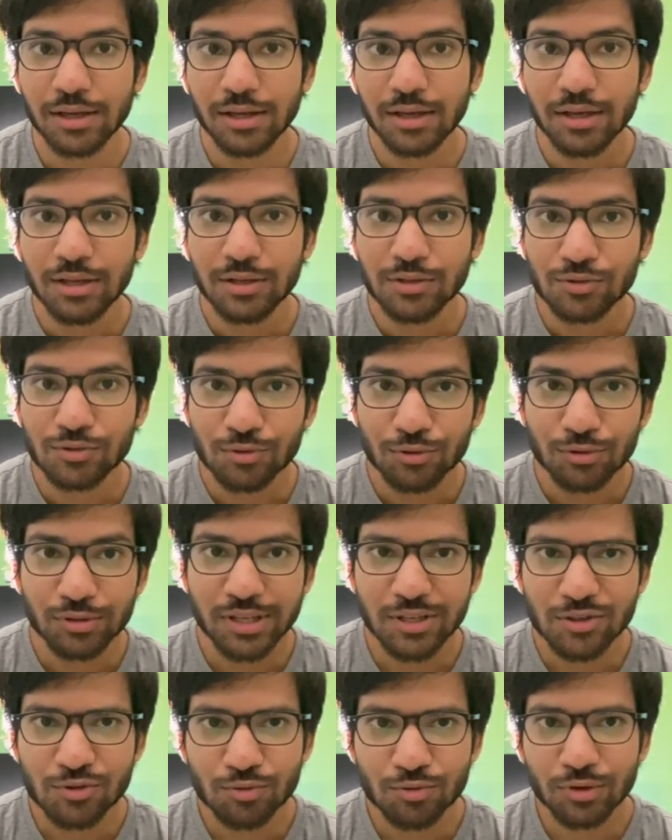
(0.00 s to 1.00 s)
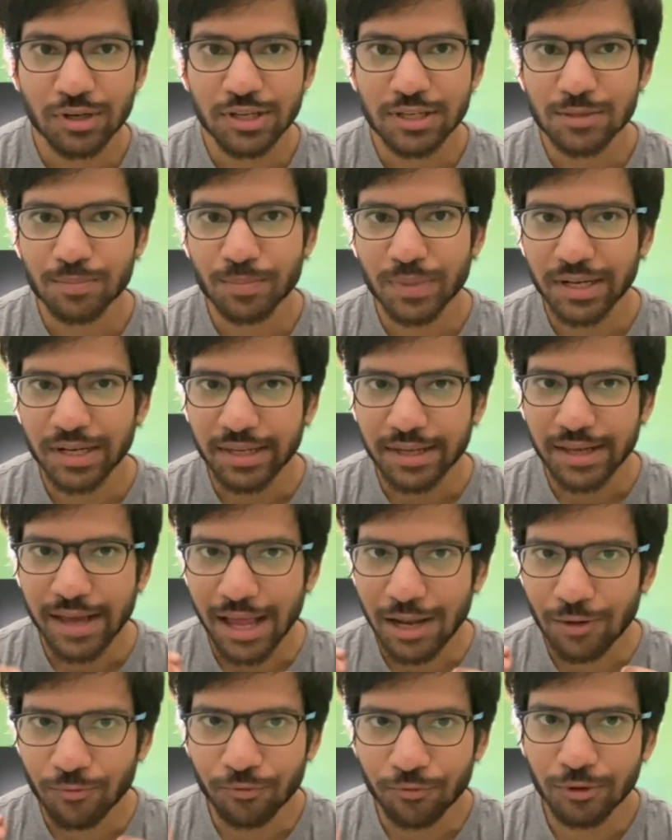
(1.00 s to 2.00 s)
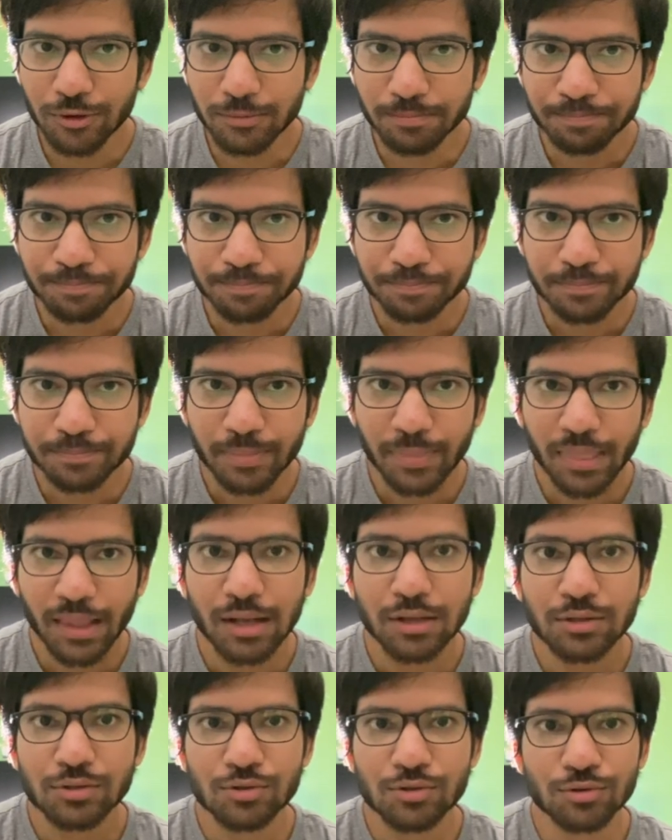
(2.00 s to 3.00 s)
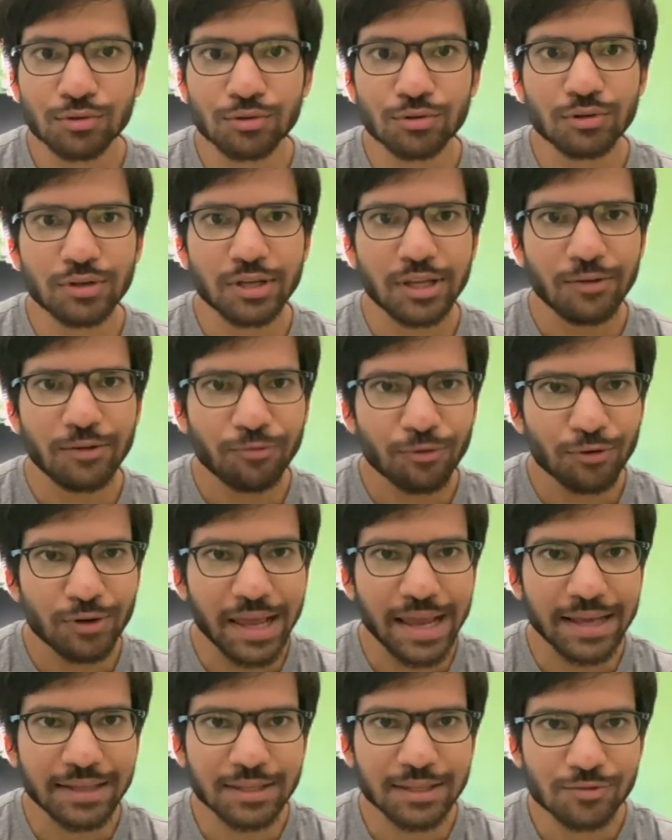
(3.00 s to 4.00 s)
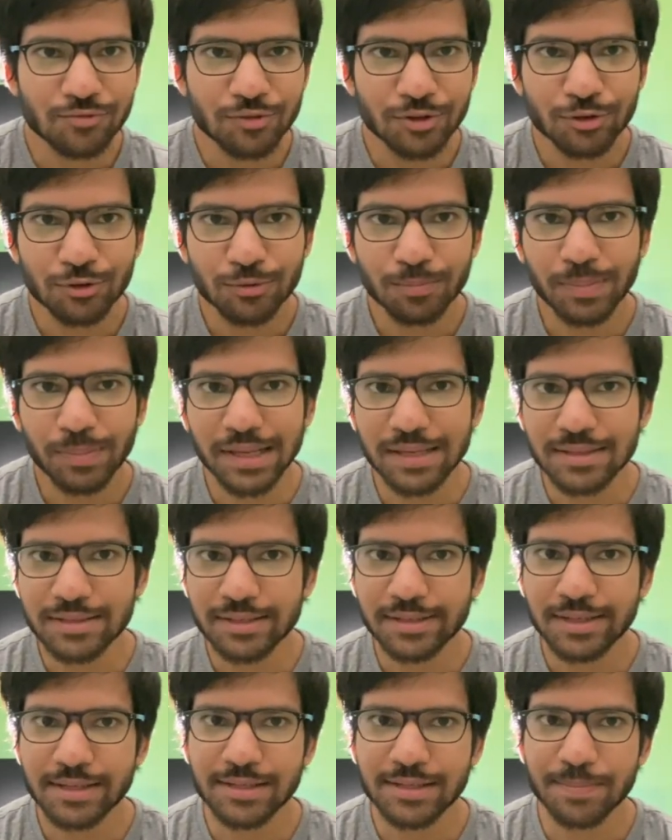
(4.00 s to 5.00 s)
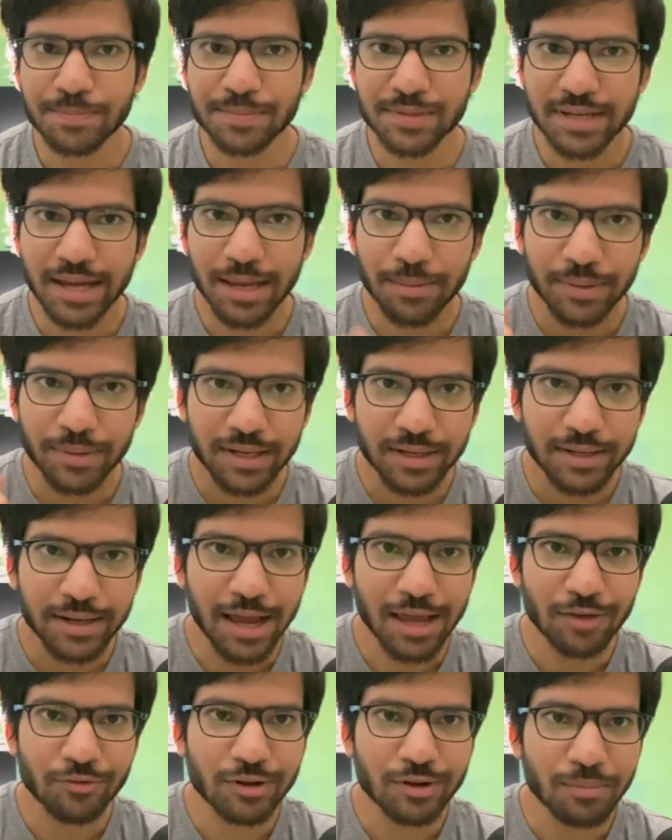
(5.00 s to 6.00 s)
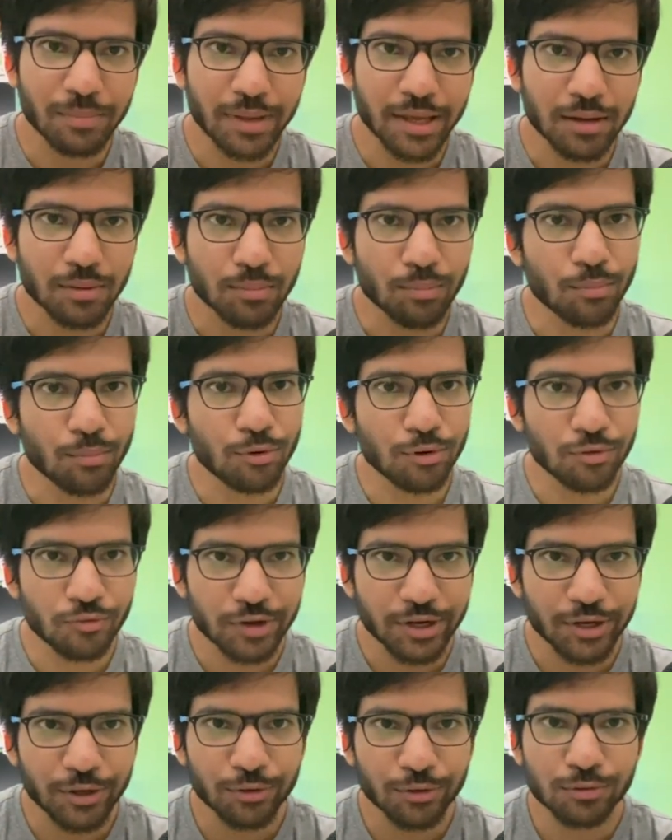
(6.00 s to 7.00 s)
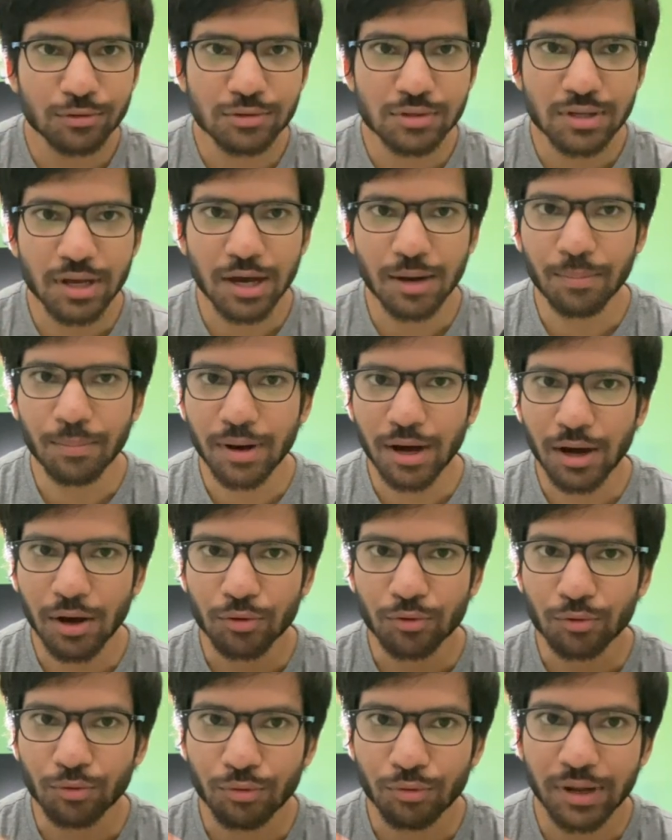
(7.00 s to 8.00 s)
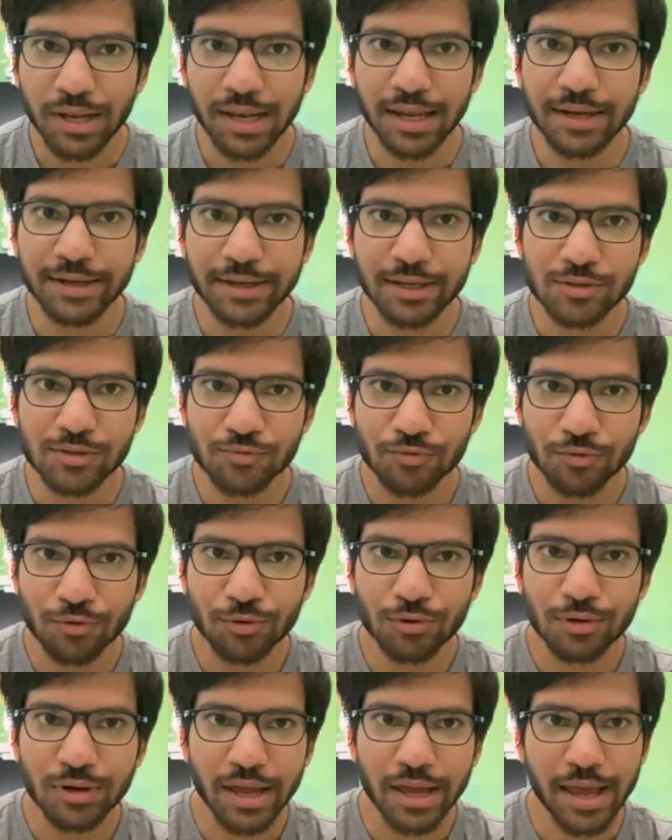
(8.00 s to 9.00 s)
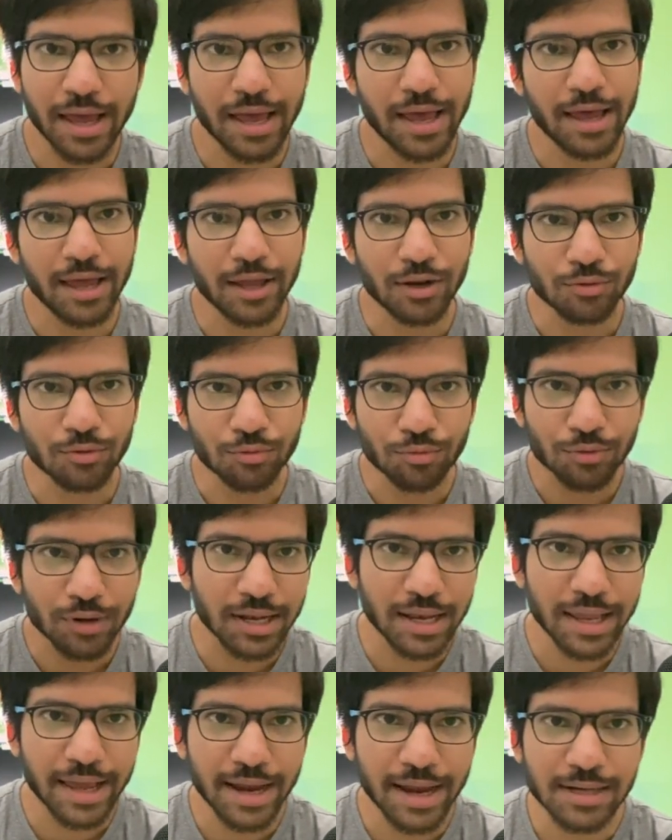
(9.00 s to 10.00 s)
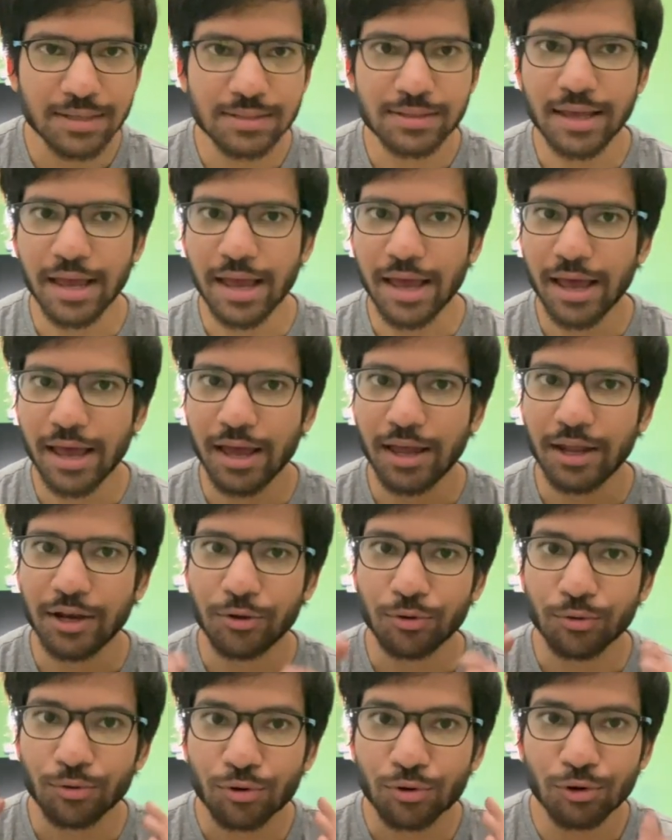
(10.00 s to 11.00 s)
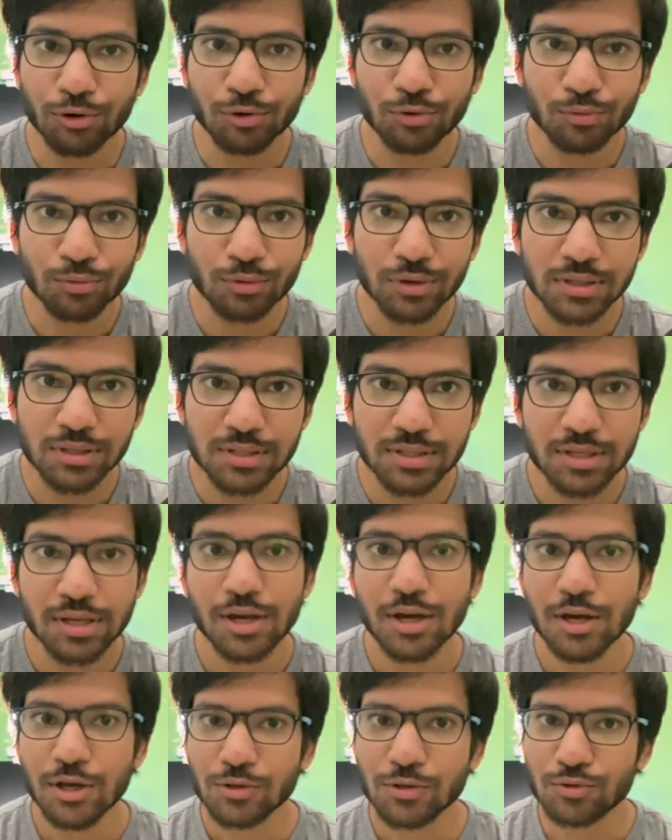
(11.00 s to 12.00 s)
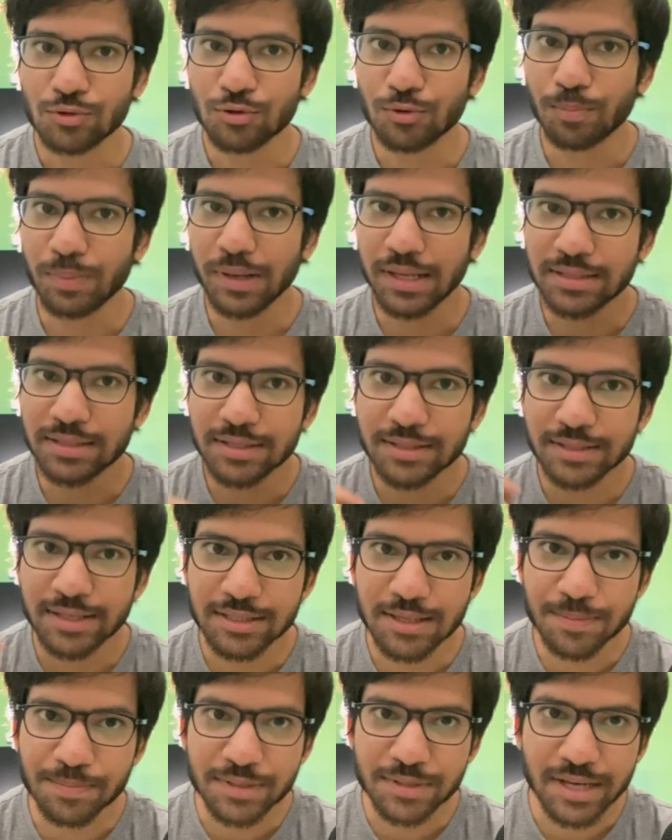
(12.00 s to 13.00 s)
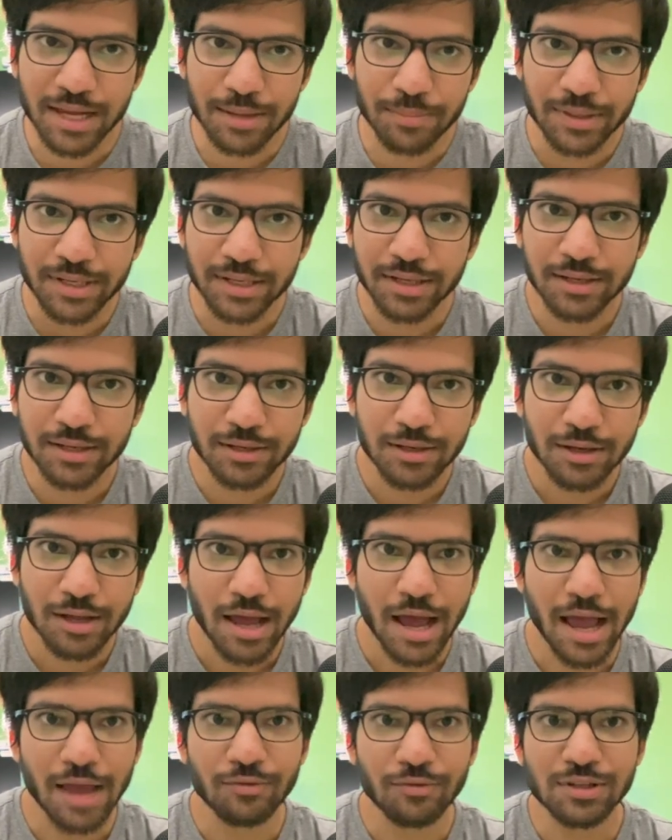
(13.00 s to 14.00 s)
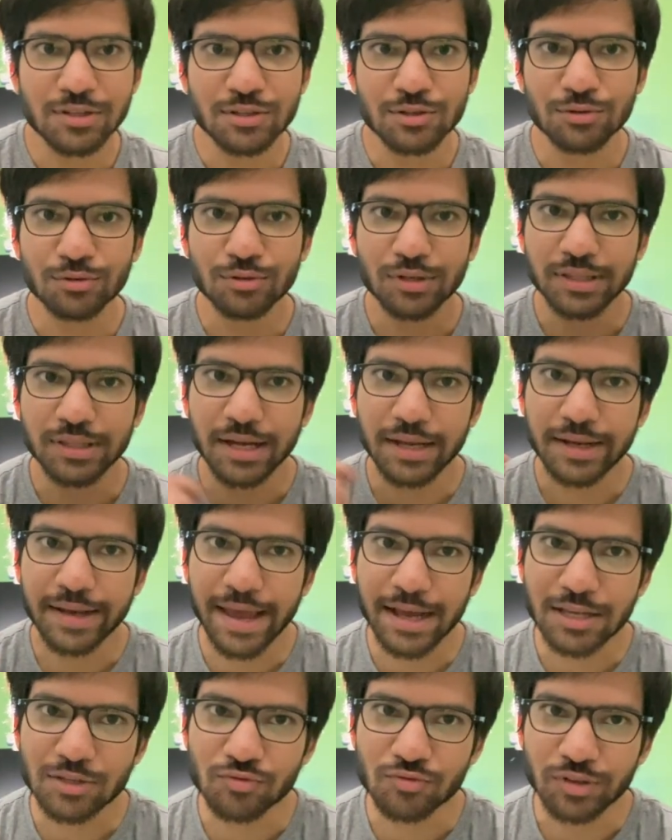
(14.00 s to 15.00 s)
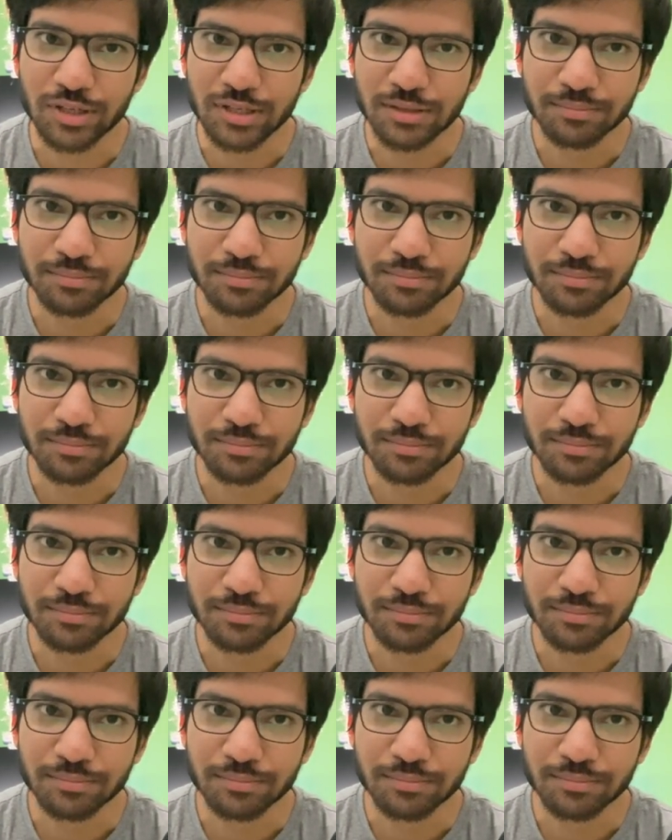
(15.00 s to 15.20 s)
So this tool is pretty helpful. So if you like this video, please hit the subscribe button. I will make more videos about Google Analytics 4 and Google Ads and no code tools. So please hit the subscribe button. I will see you in the next one.